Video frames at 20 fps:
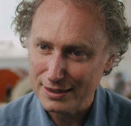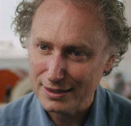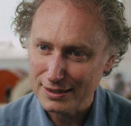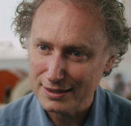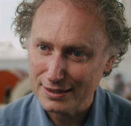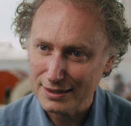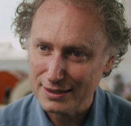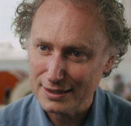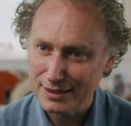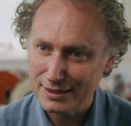
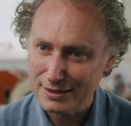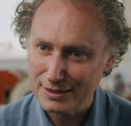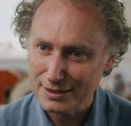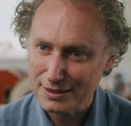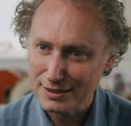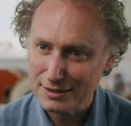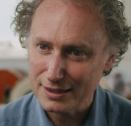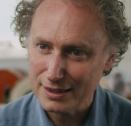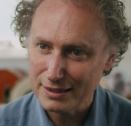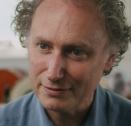that
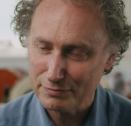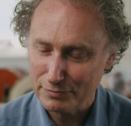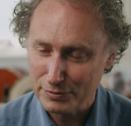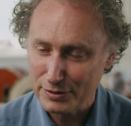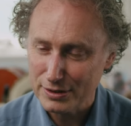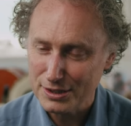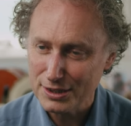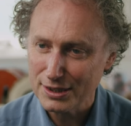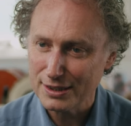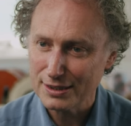for a
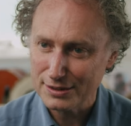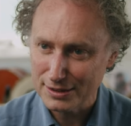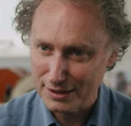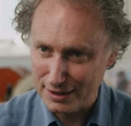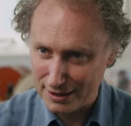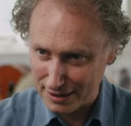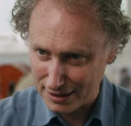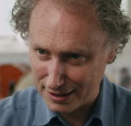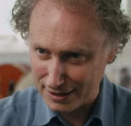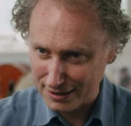child
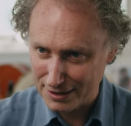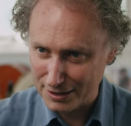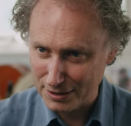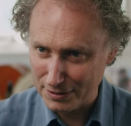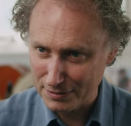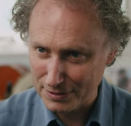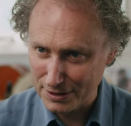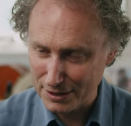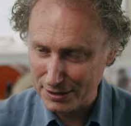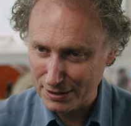listening
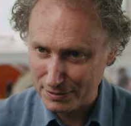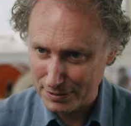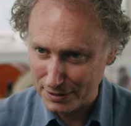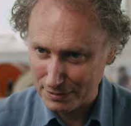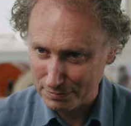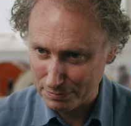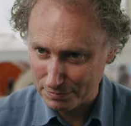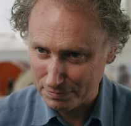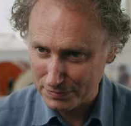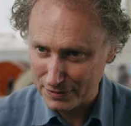to
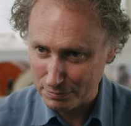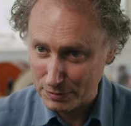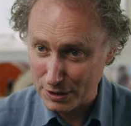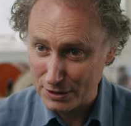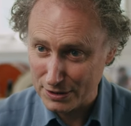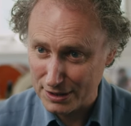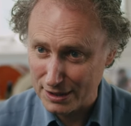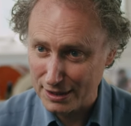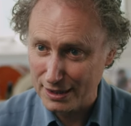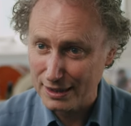
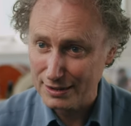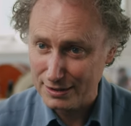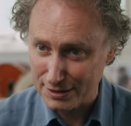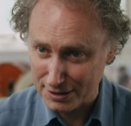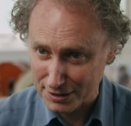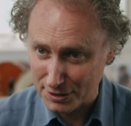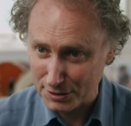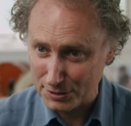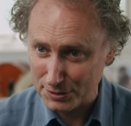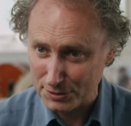music in
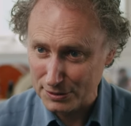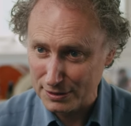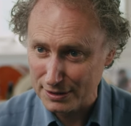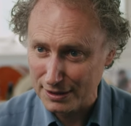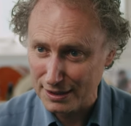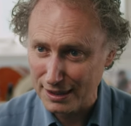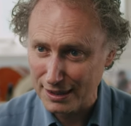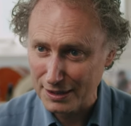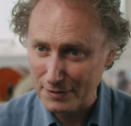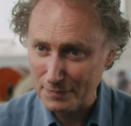school
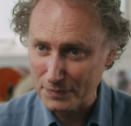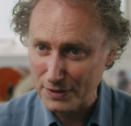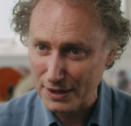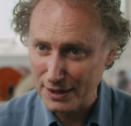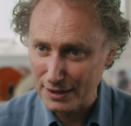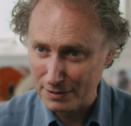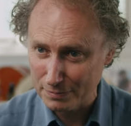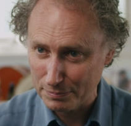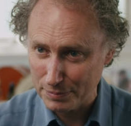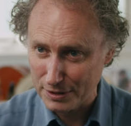in
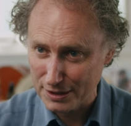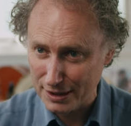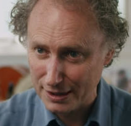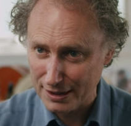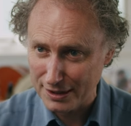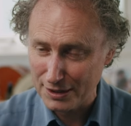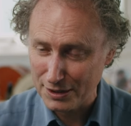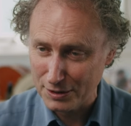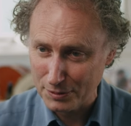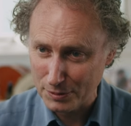a
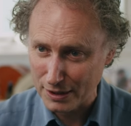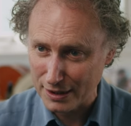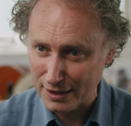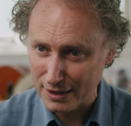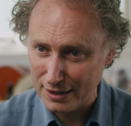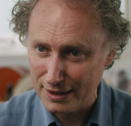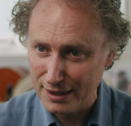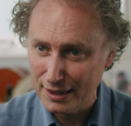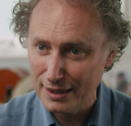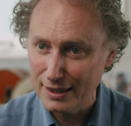particular
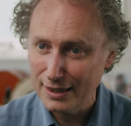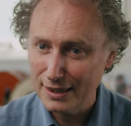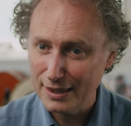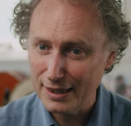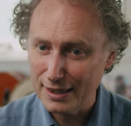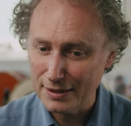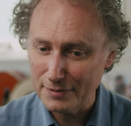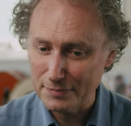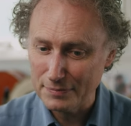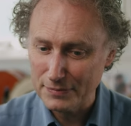way,
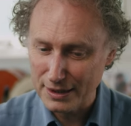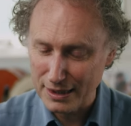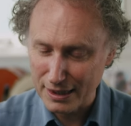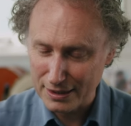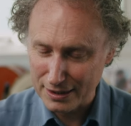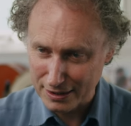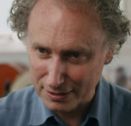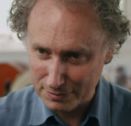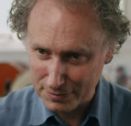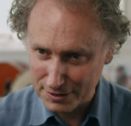
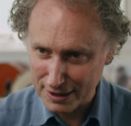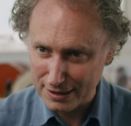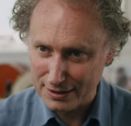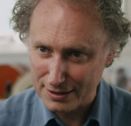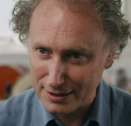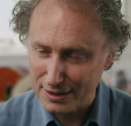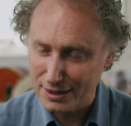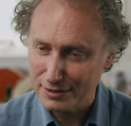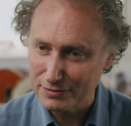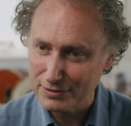getting them
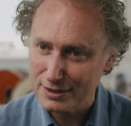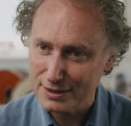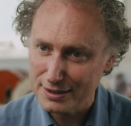sensitive to